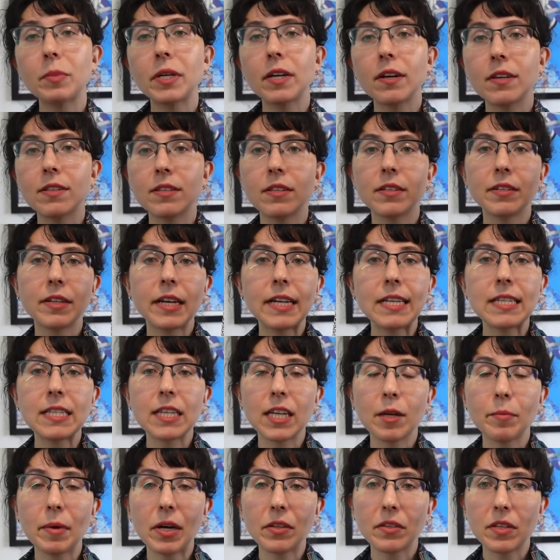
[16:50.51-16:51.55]
because the nice
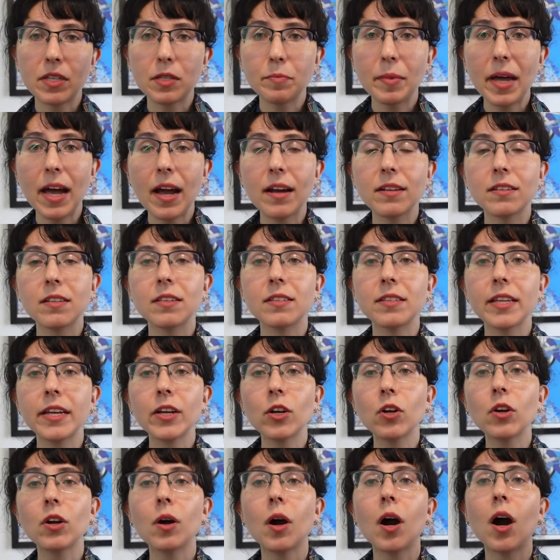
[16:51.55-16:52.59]
thing about these bags is they
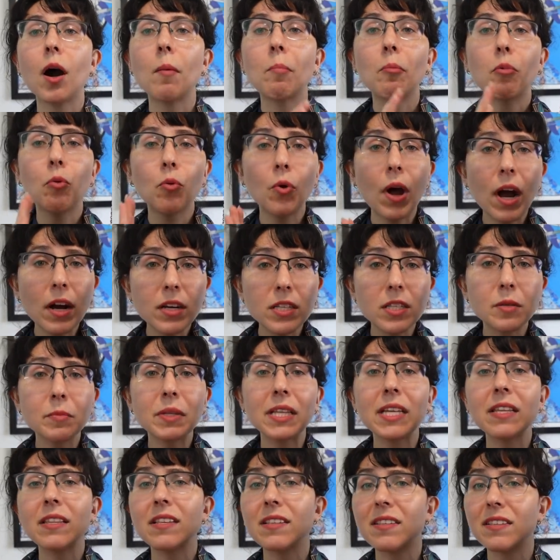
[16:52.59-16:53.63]
are
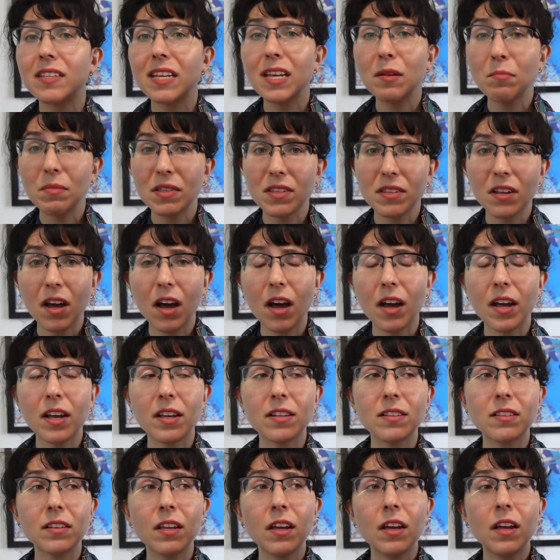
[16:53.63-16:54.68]
approximately the same
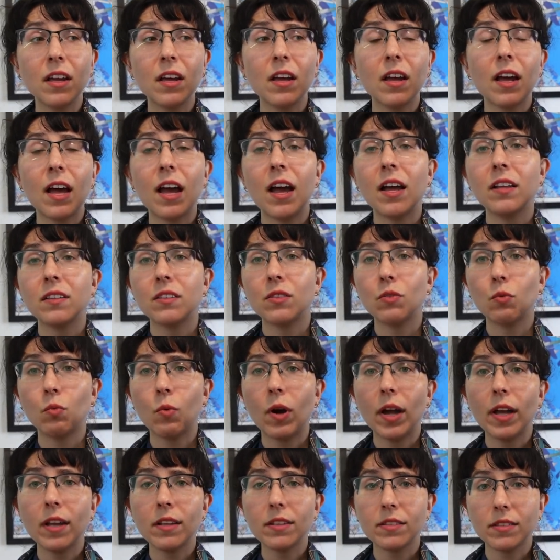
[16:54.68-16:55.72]
size as the
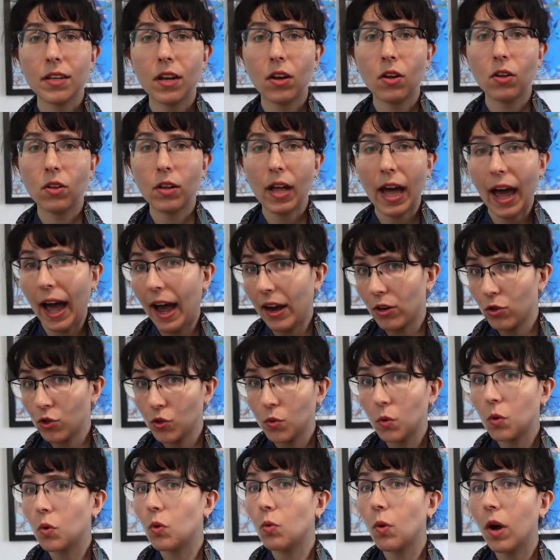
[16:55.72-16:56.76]
YSL
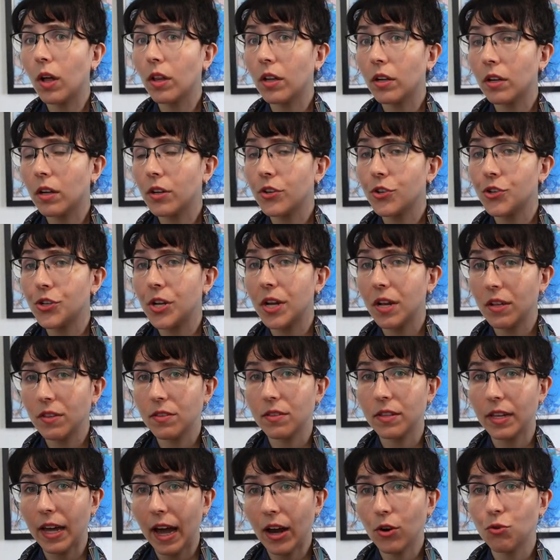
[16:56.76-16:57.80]
actual wallet on chains,
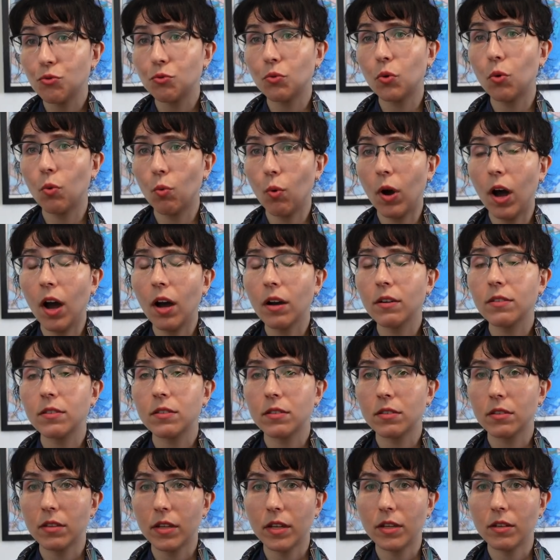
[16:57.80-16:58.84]
the actual
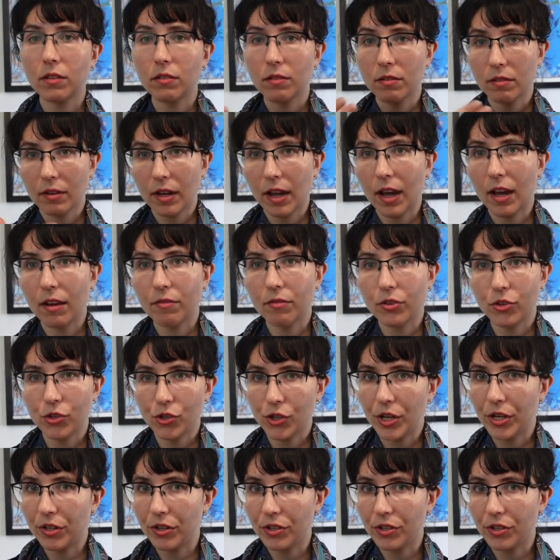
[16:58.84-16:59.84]
WOCs that have a chain